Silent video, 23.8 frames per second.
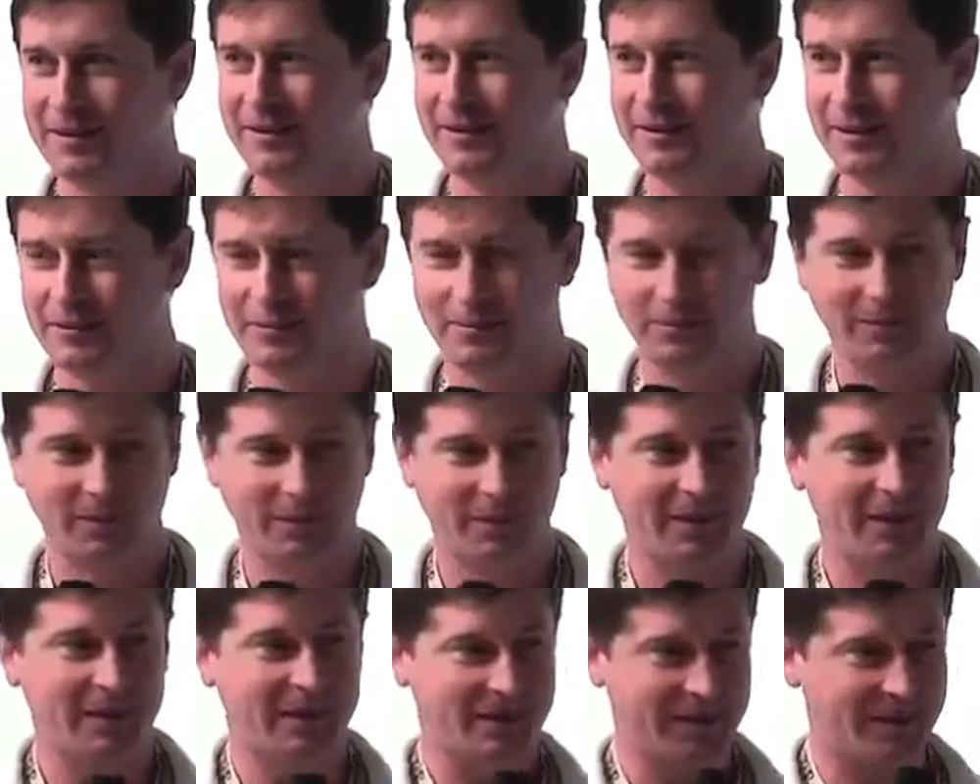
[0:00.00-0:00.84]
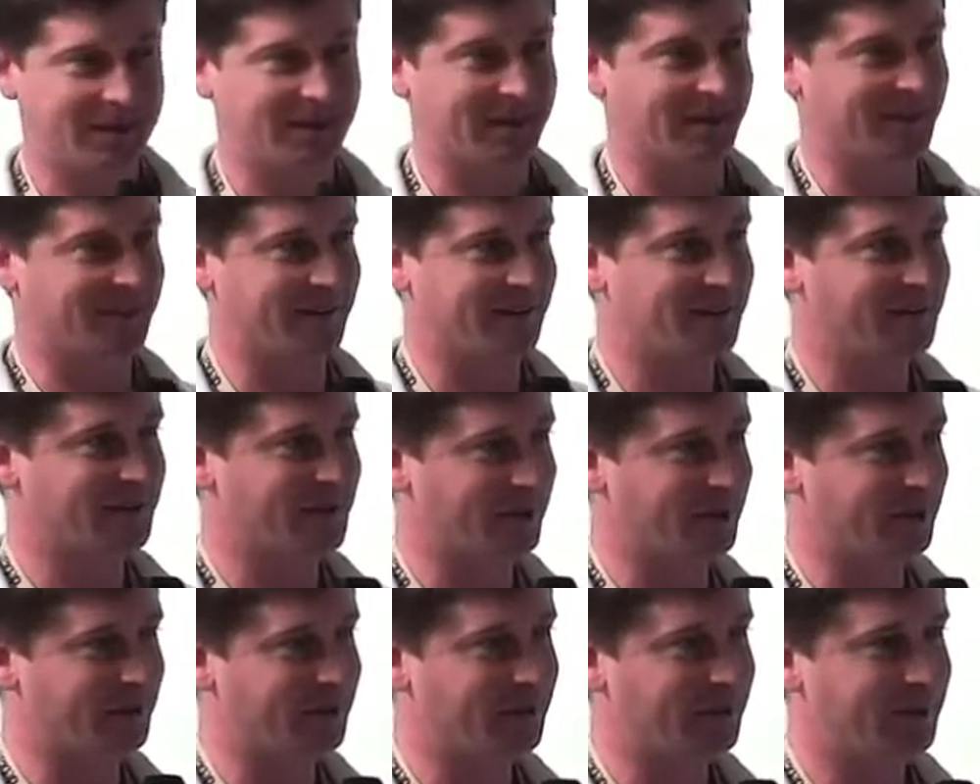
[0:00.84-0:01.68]
Yep, yeah,
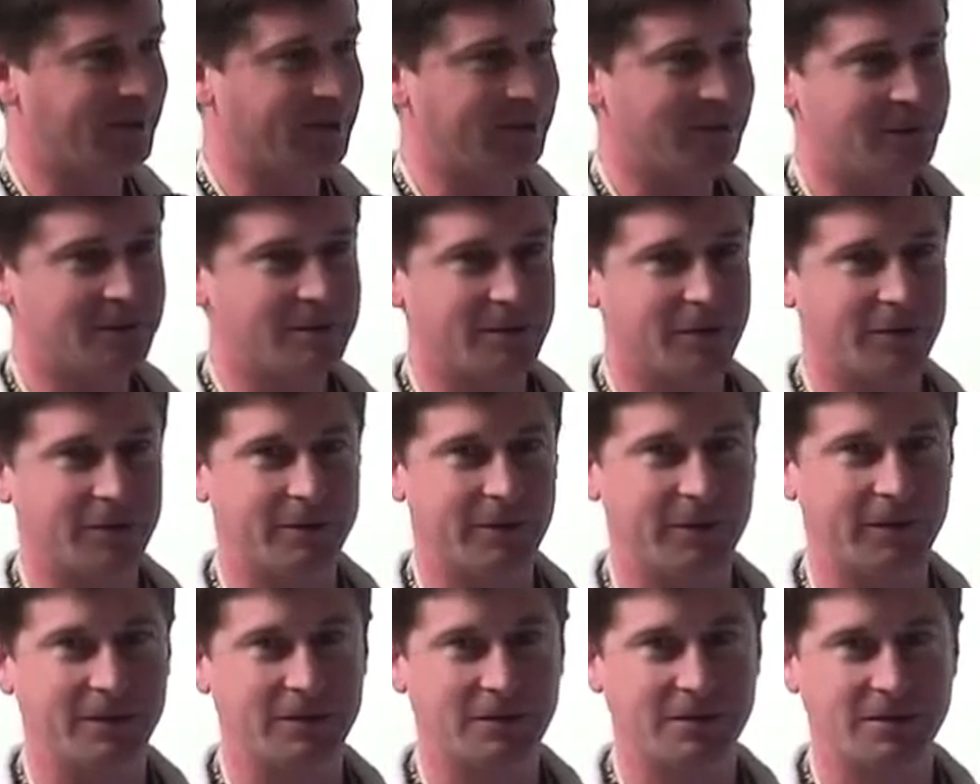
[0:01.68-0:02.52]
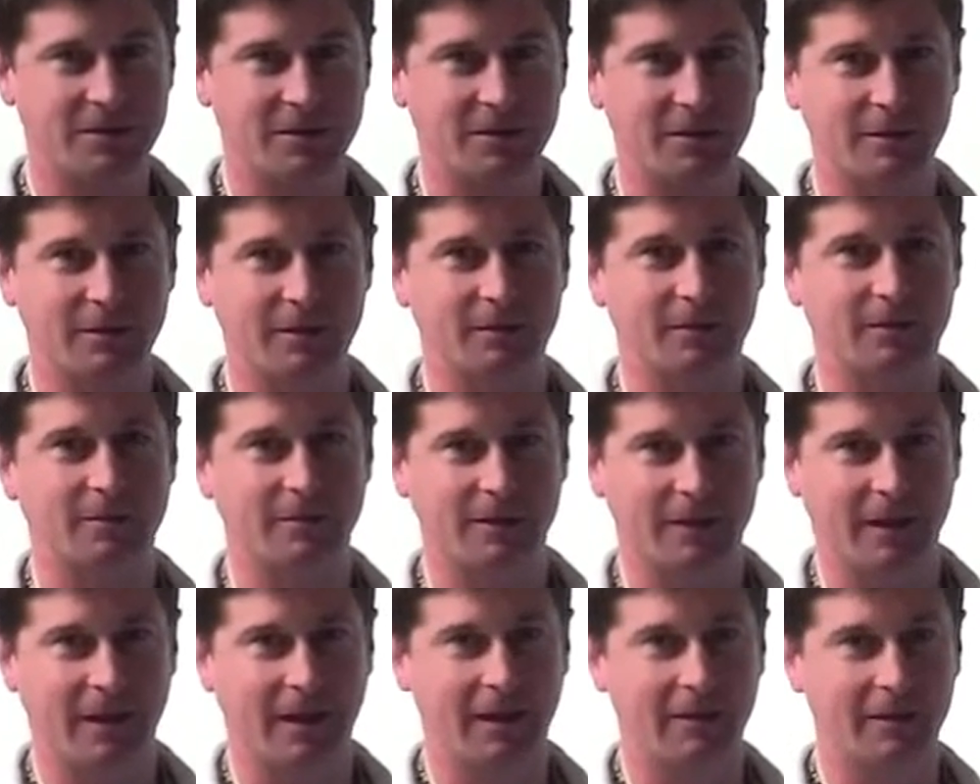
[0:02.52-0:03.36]
so thanks to
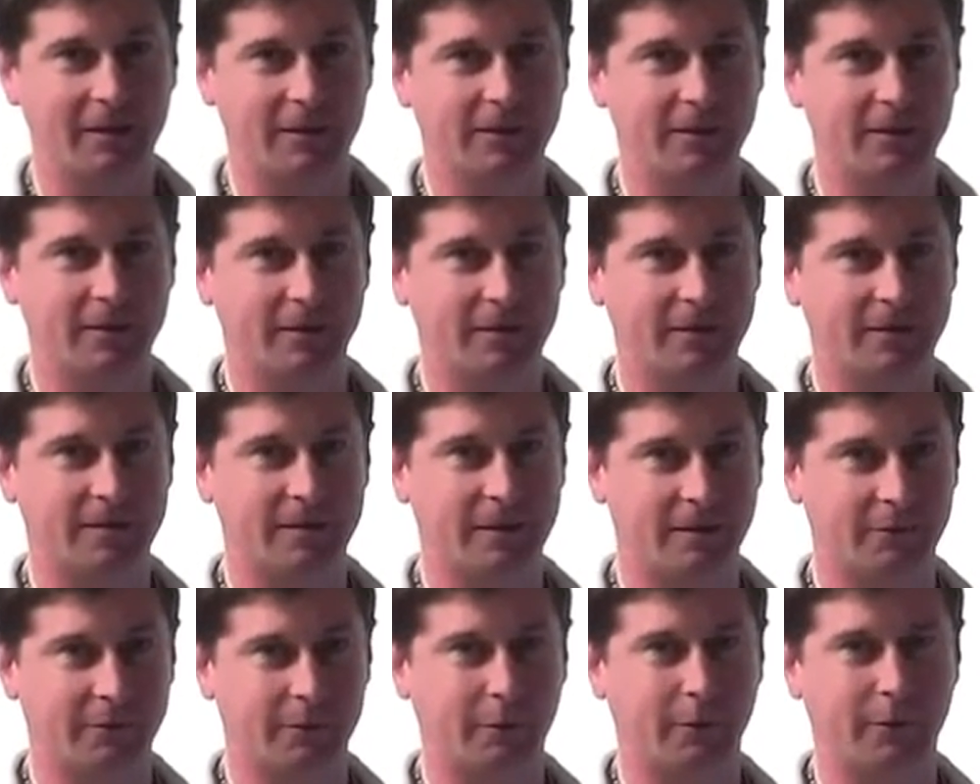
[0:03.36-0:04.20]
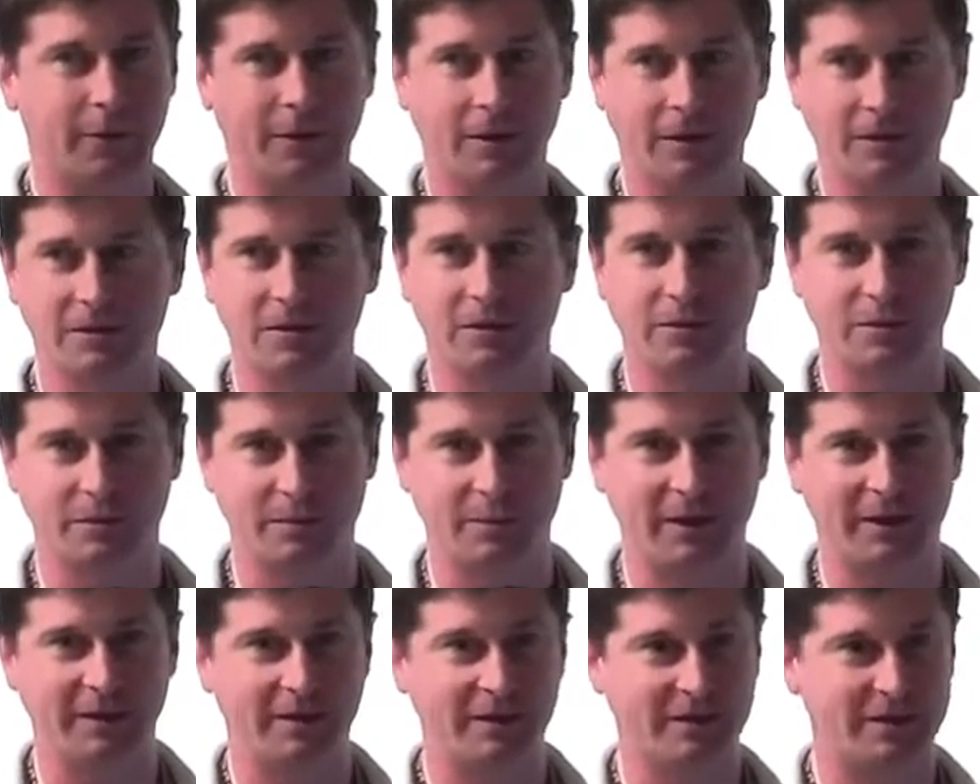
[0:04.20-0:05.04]
Alan and everyone else who has
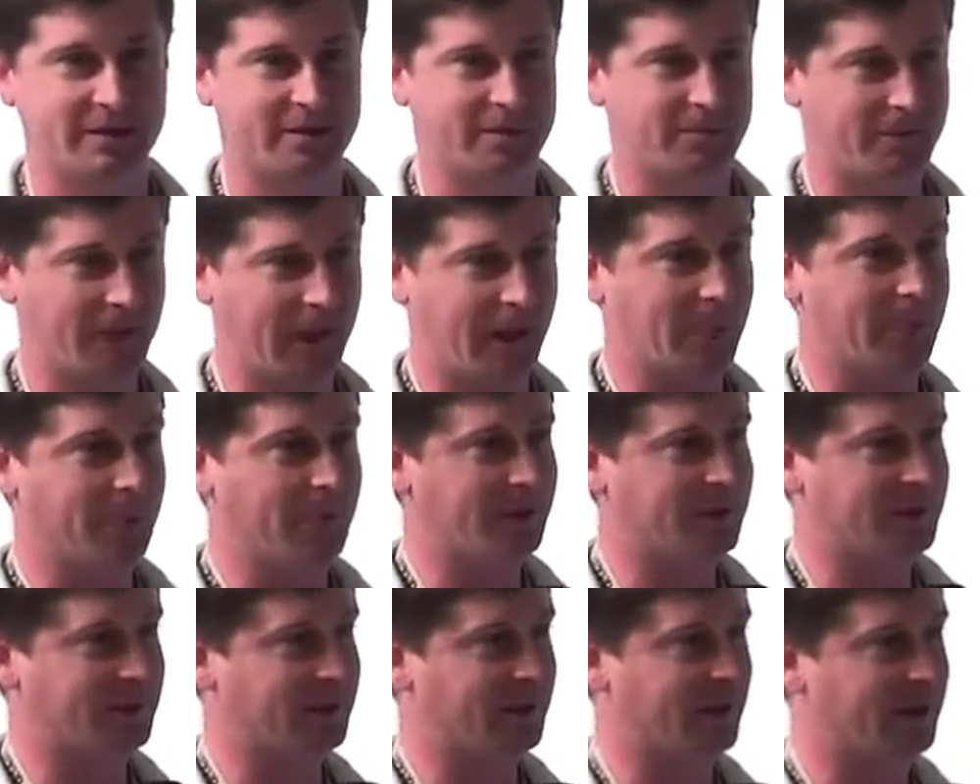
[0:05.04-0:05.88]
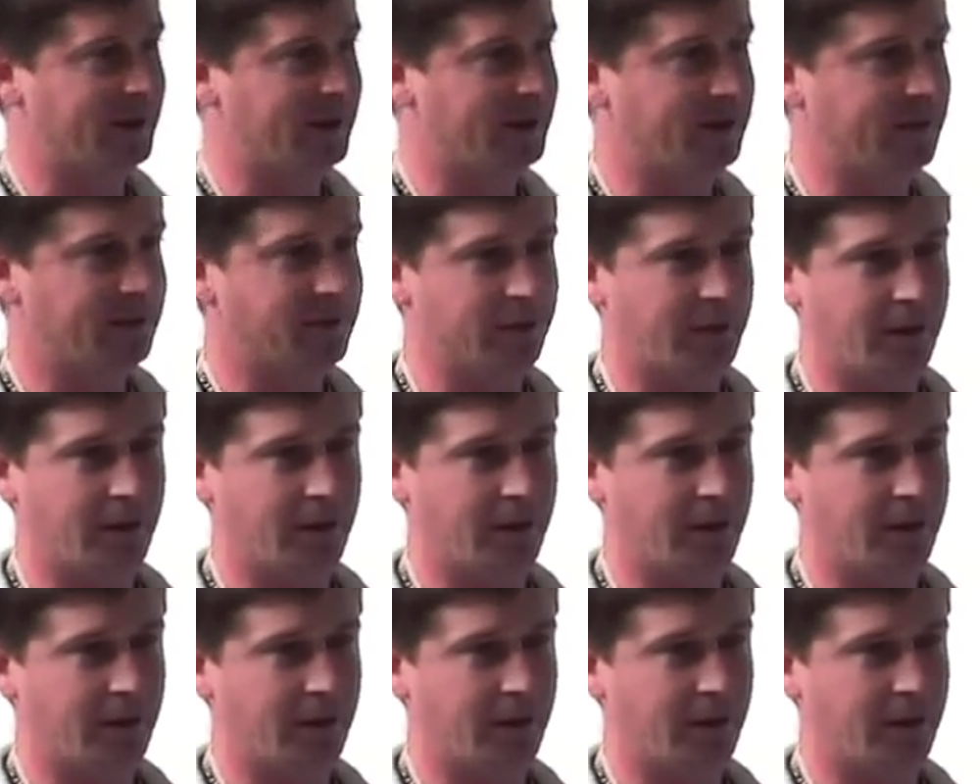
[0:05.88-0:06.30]
made this happen today.